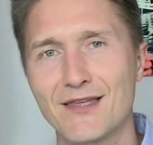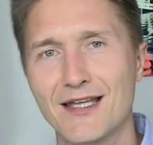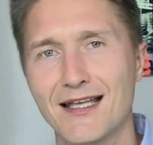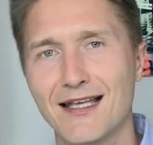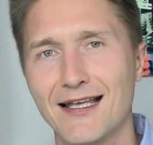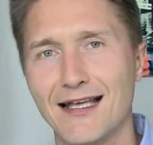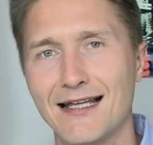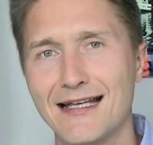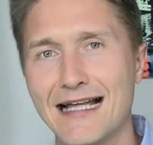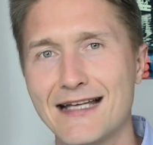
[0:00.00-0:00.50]

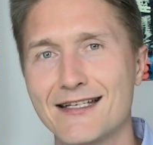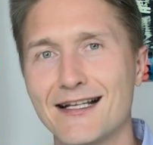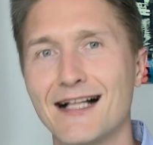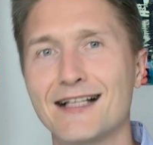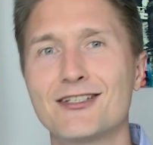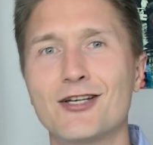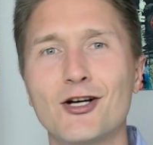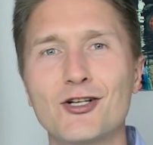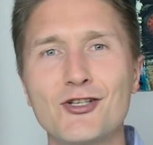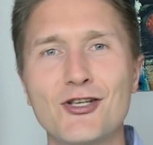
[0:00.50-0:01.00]
And until I
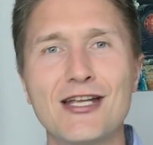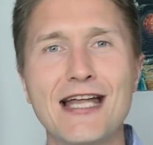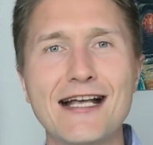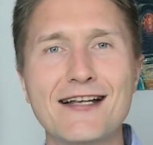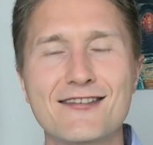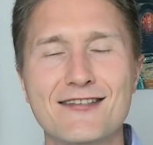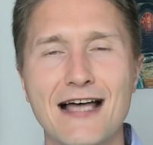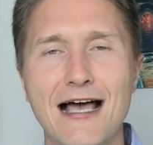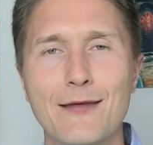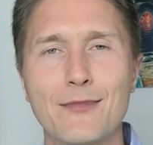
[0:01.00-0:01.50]
talk to you next
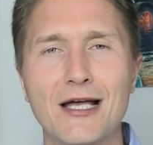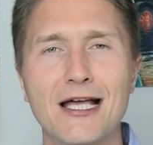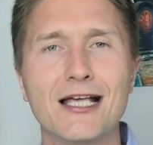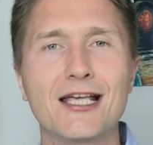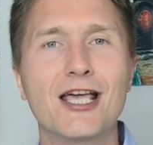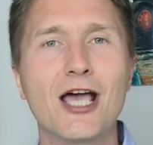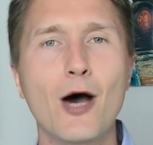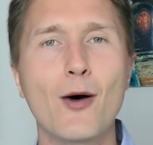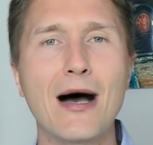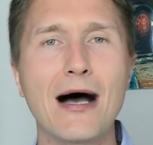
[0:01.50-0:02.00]
time,
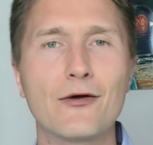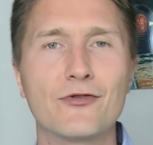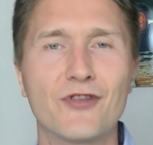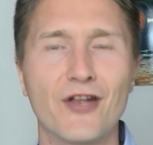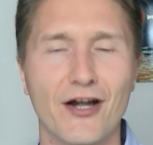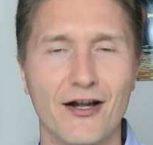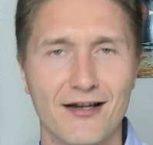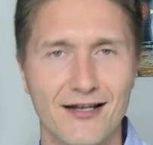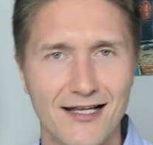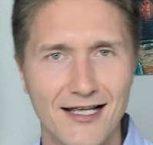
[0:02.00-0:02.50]
go out there,
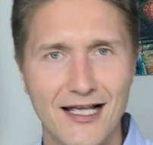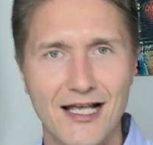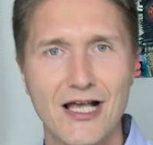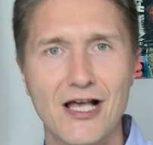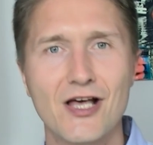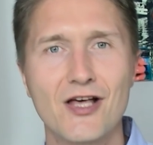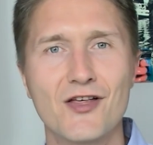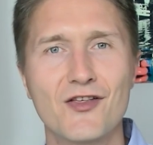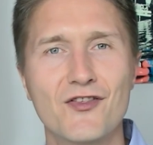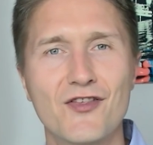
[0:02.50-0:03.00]

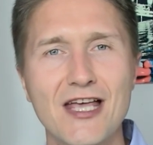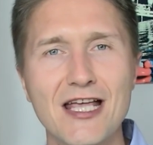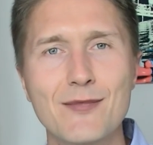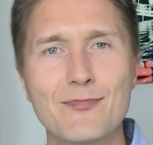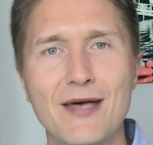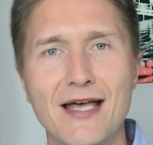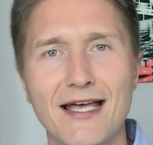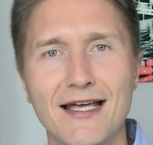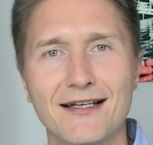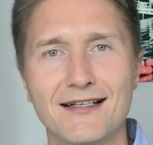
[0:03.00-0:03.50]
think
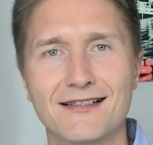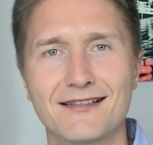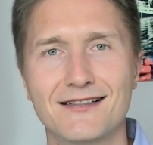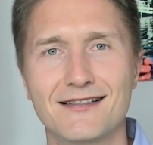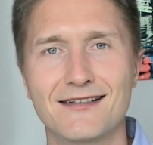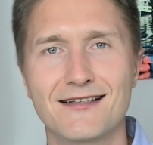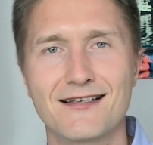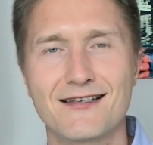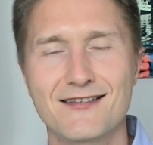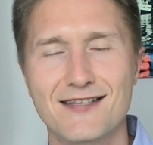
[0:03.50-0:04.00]
big,
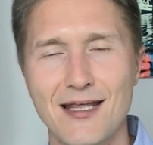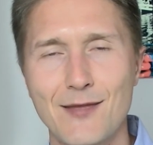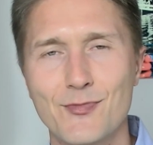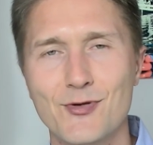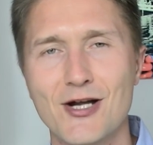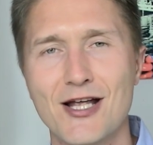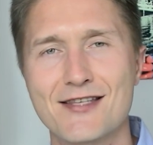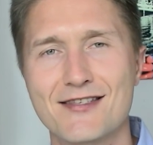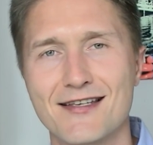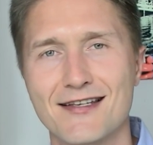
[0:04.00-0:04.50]
stay
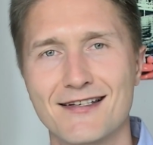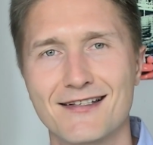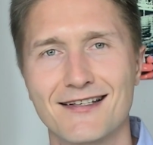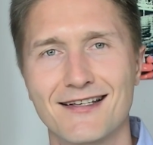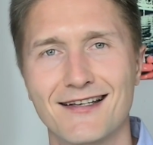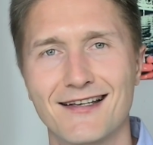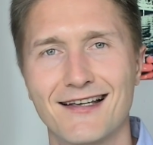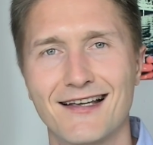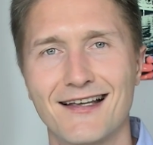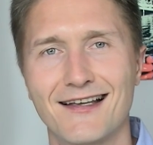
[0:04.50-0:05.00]
present,
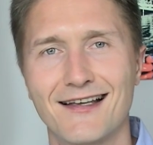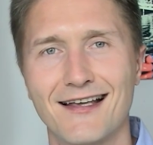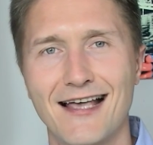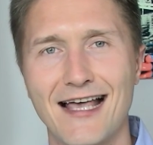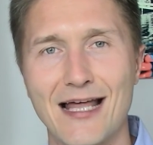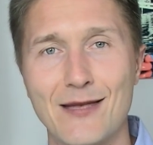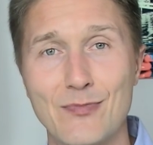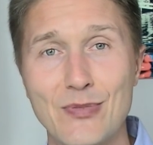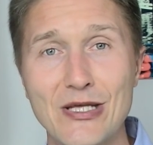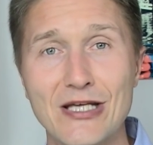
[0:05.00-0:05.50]

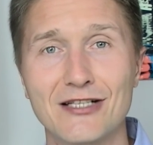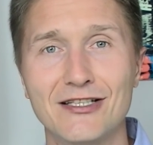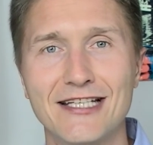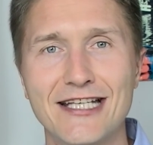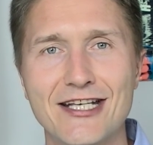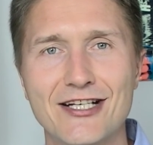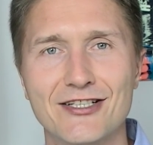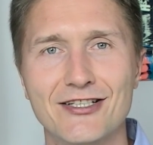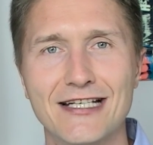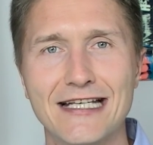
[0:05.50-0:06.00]
and be a
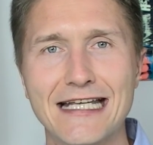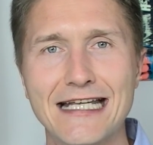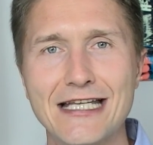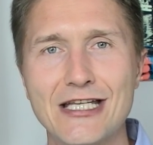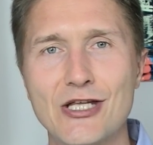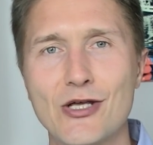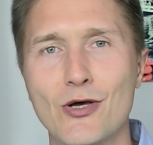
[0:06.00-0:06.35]
leader in your